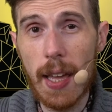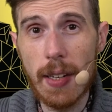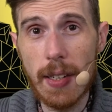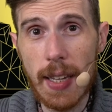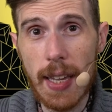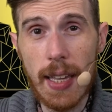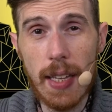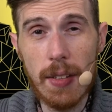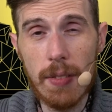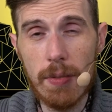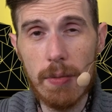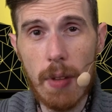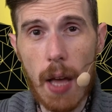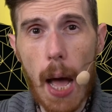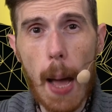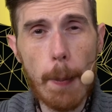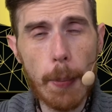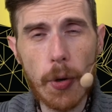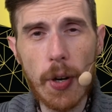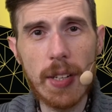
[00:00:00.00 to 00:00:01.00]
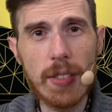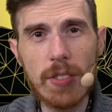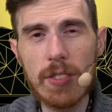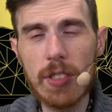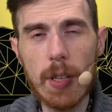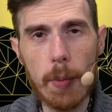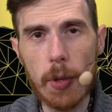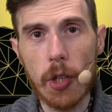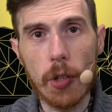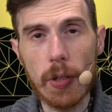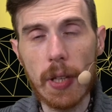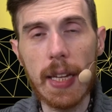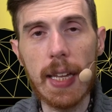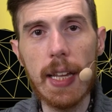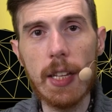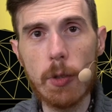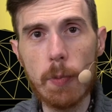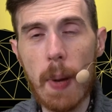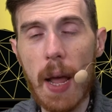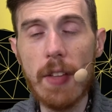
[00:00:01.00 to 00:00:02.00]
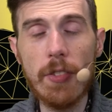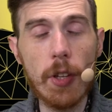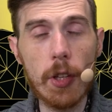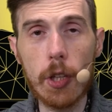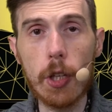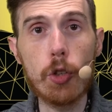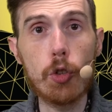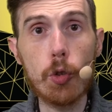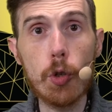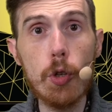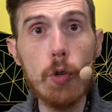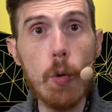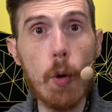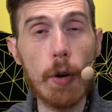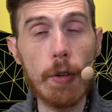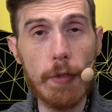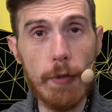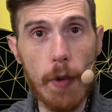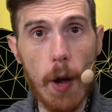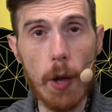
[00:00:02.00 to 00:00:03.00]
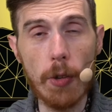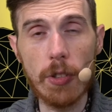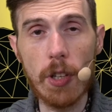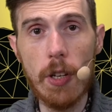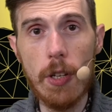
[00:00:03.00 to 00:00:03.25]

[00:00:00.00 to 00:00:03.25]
it operates similarly. It's basically true or false.